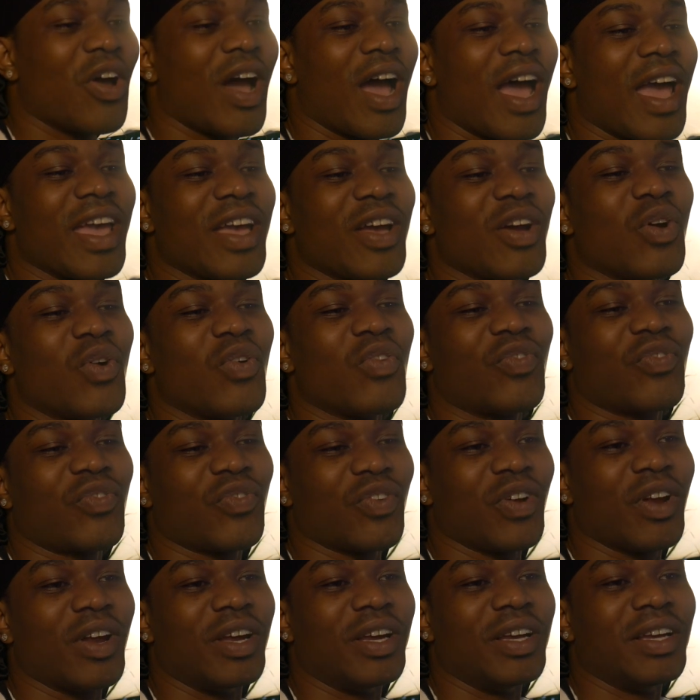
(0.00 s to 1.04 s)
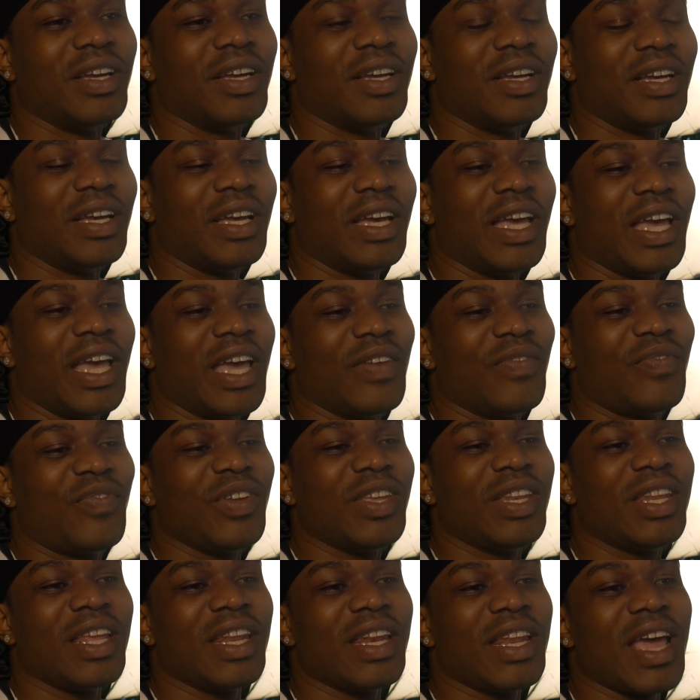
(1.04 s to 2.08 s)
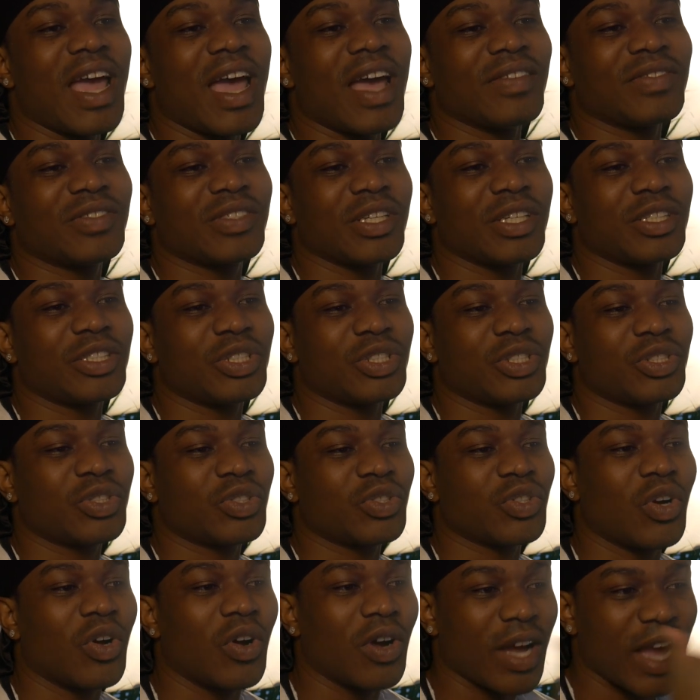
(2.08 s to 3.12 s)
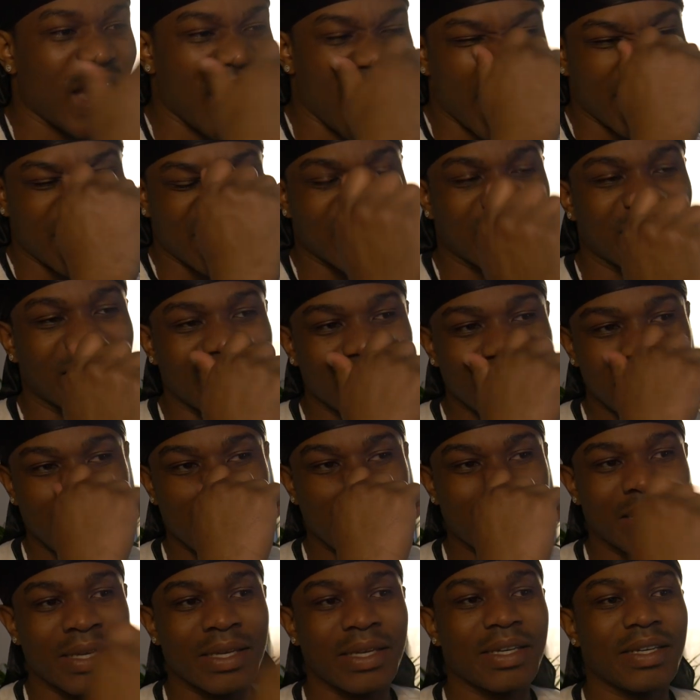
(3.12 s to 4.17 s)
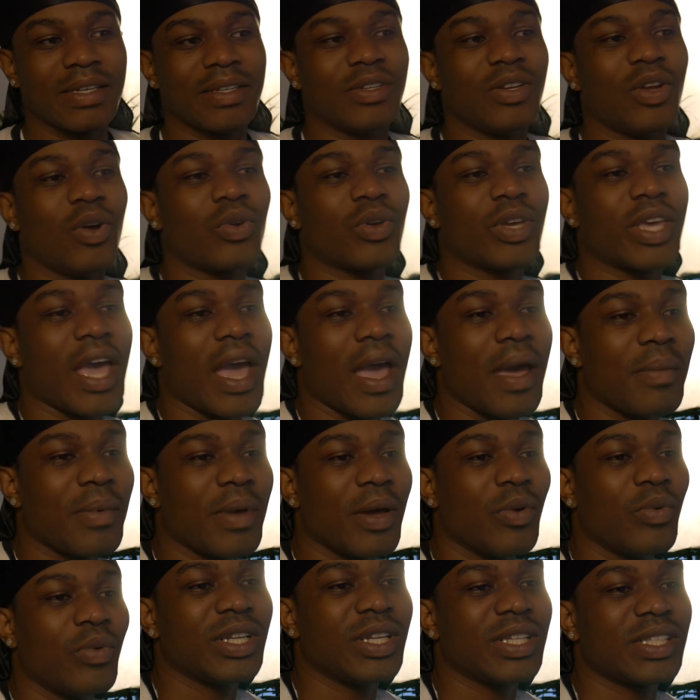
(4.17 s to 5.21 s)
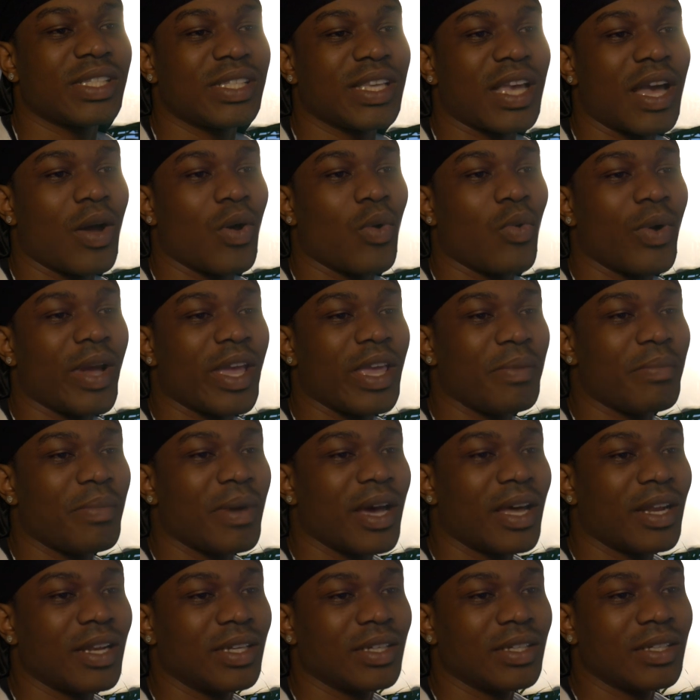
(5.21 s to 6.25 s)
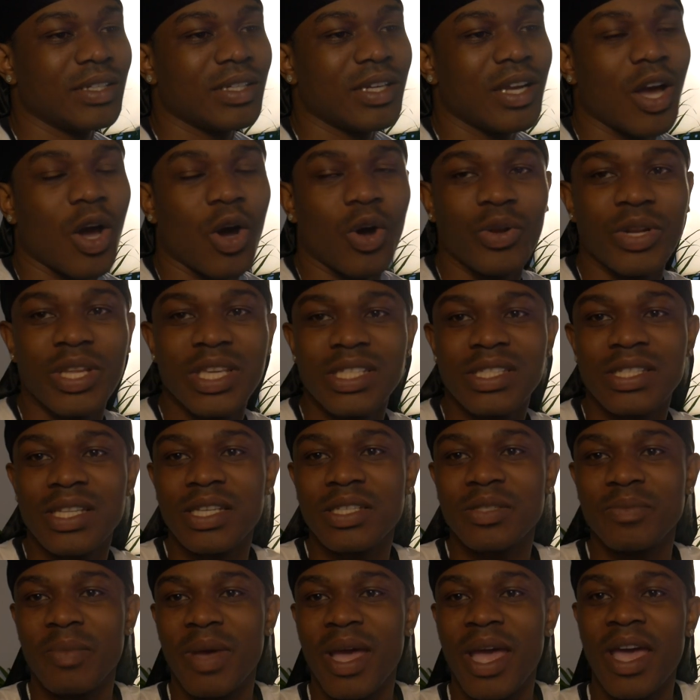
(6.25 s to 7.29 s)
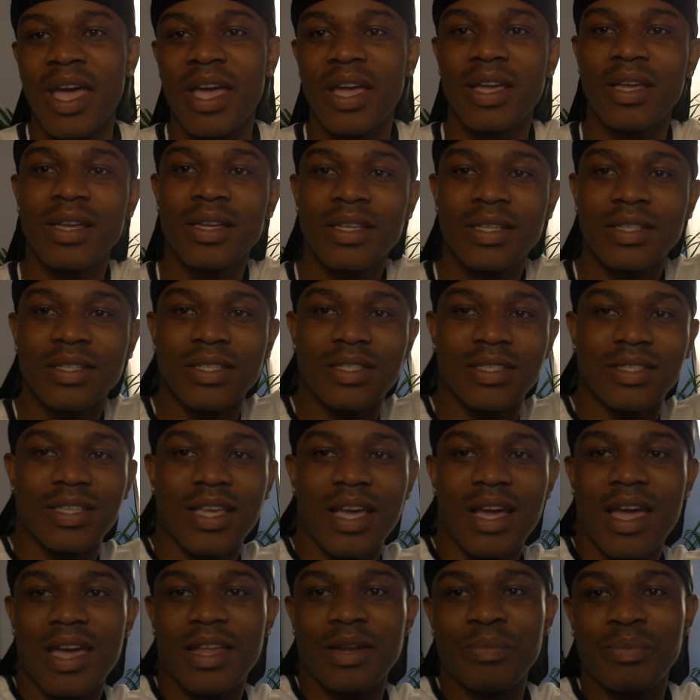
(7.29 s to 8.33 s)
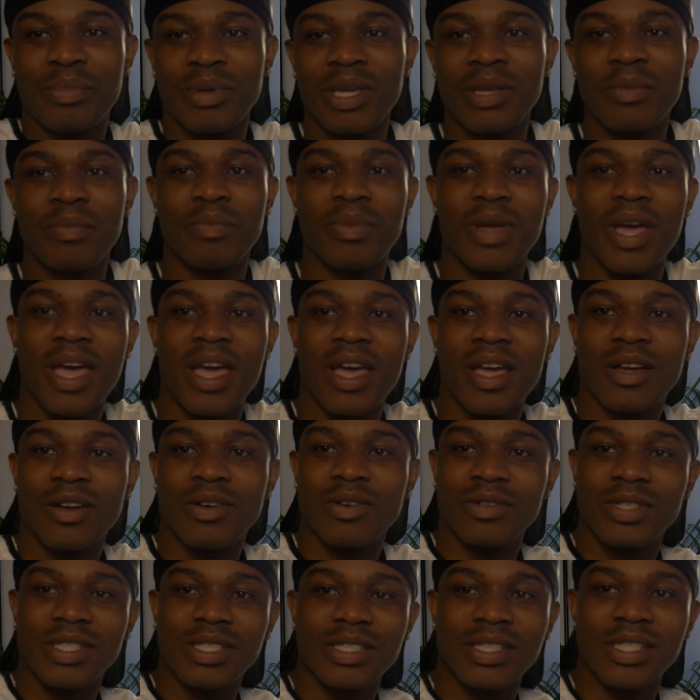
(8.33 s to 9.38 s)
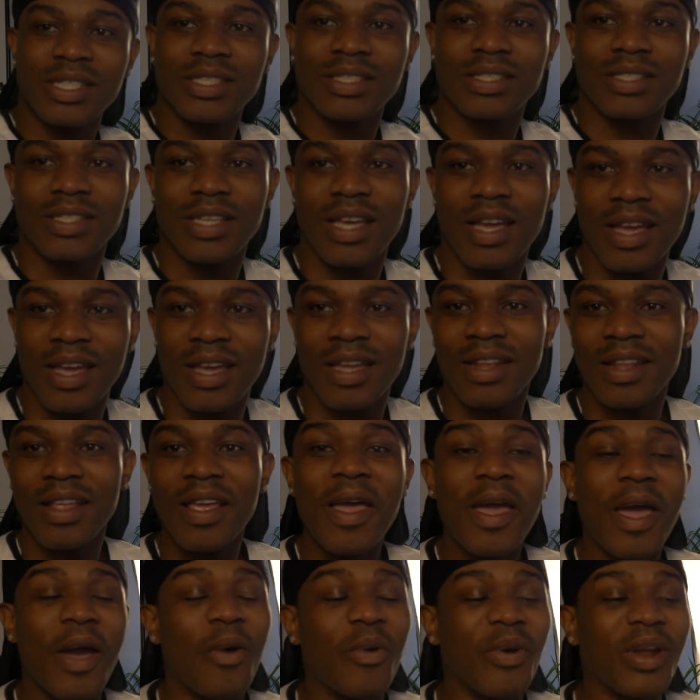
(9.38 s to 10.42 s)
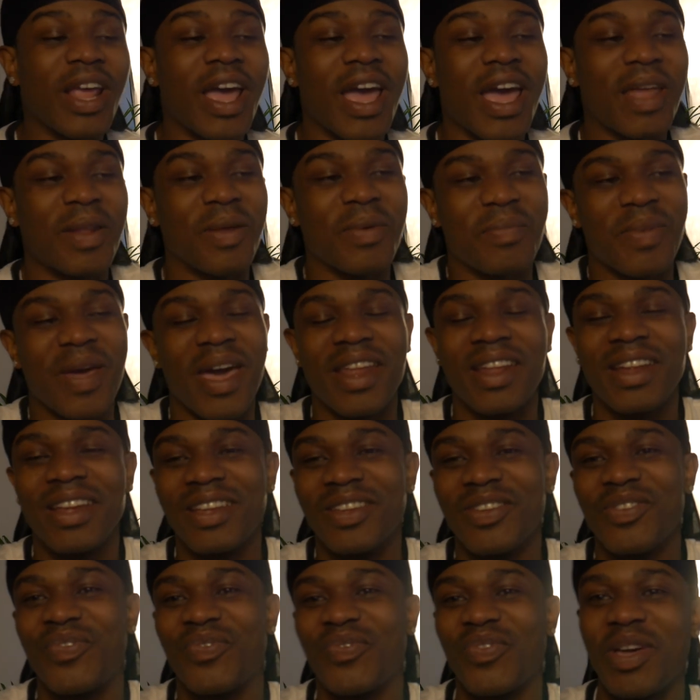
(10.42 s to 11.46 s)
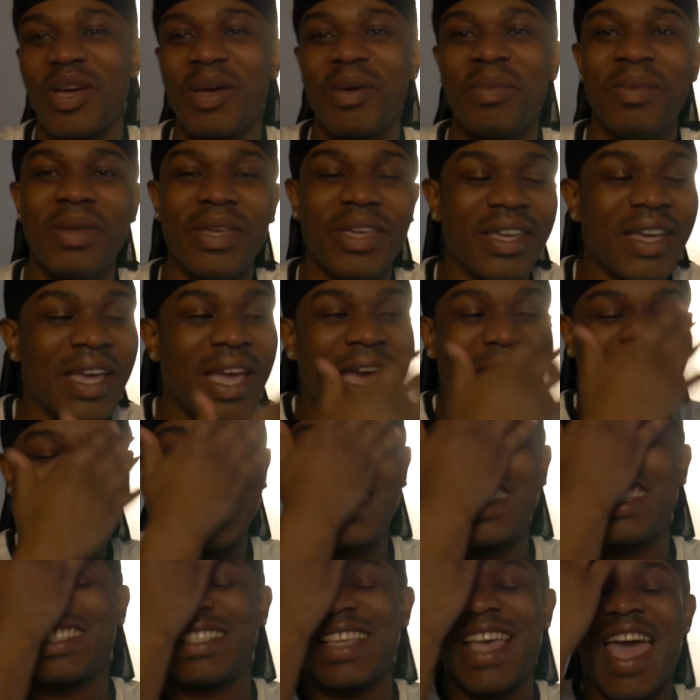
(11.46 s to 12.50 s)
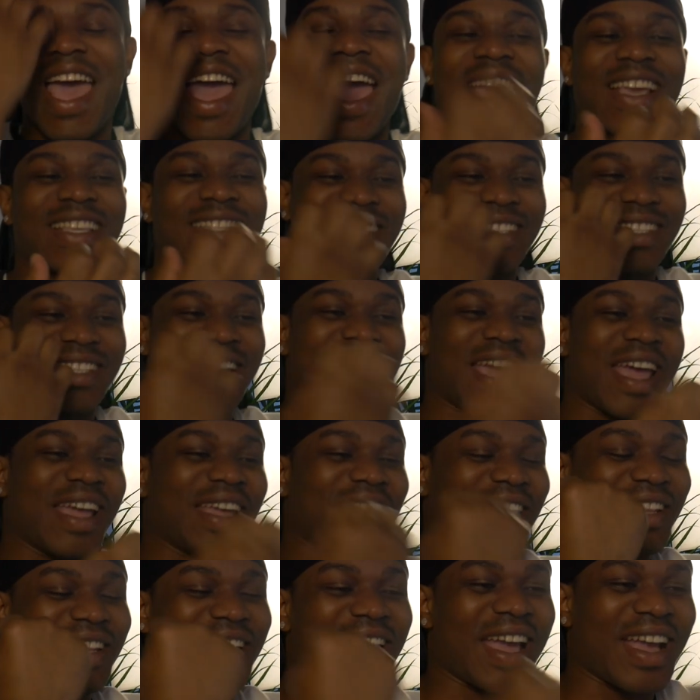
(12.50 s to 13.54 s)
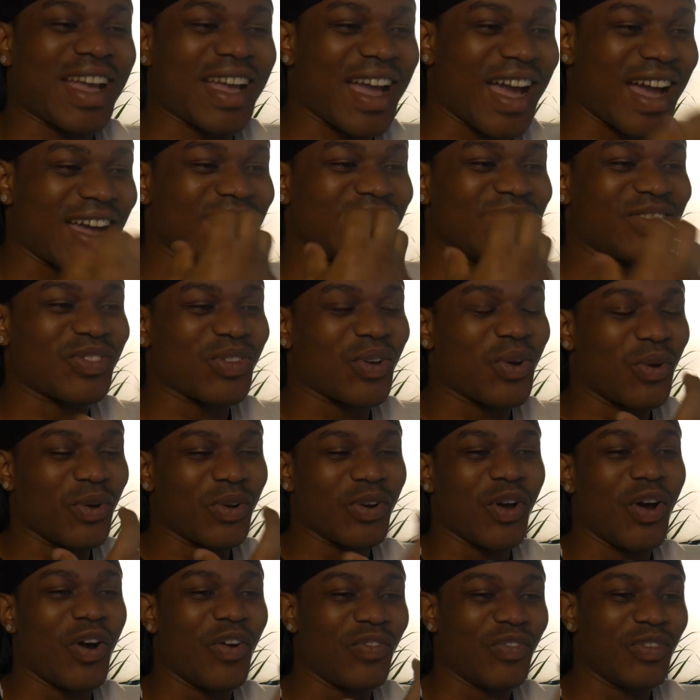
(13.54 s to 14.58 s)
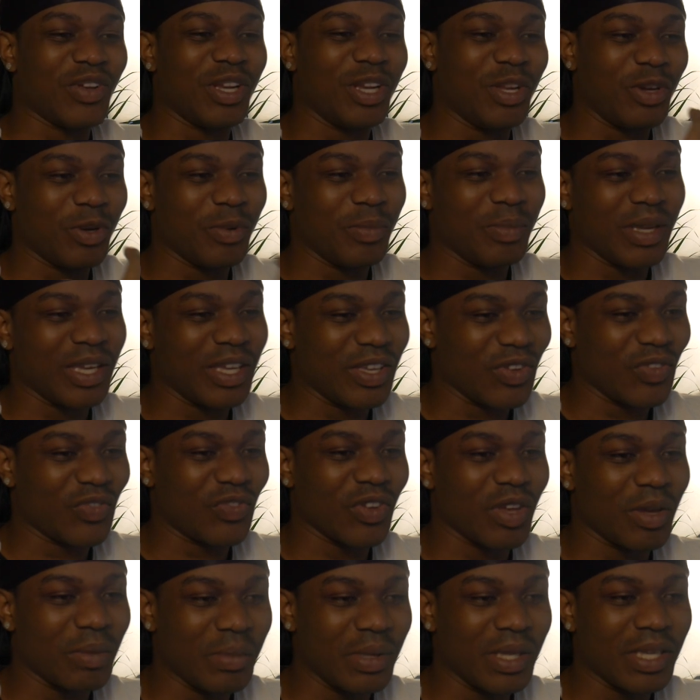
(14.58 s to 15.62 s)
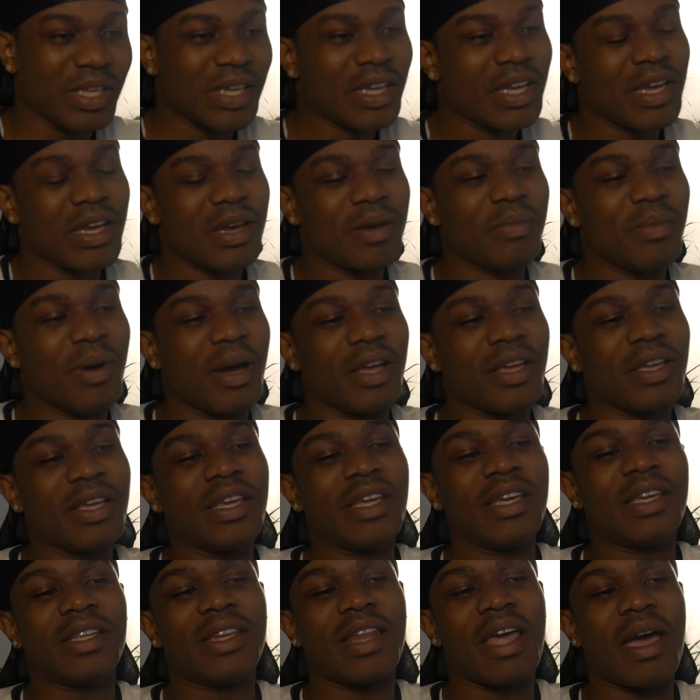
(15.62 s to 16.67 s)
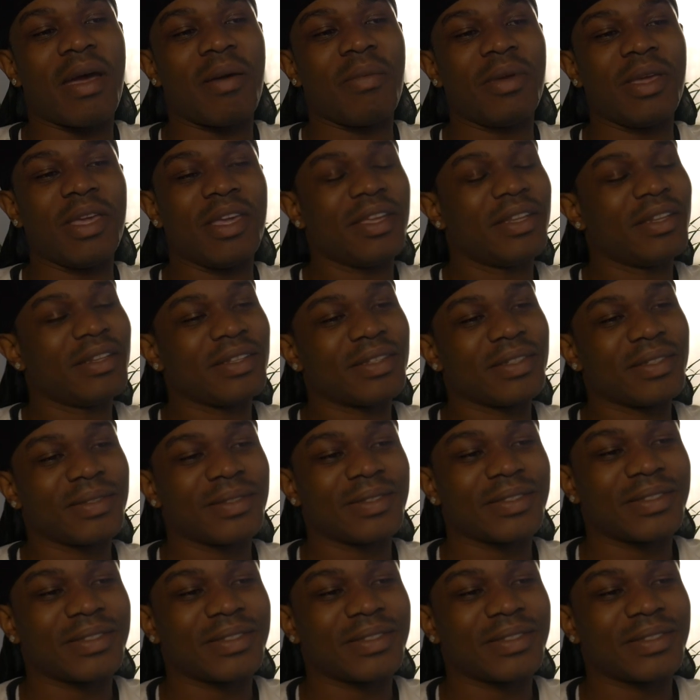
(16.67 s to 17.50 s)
I ain't gonna front. If he didn't have such a strong accent, no cap, have sound way better. Oh, these niggas mad because I got a big bag. Oh, these niggas sad. It would have had a better, you feel me? It's his accent that, that kind of throw it off a little bit, you feel me? But, now I mean?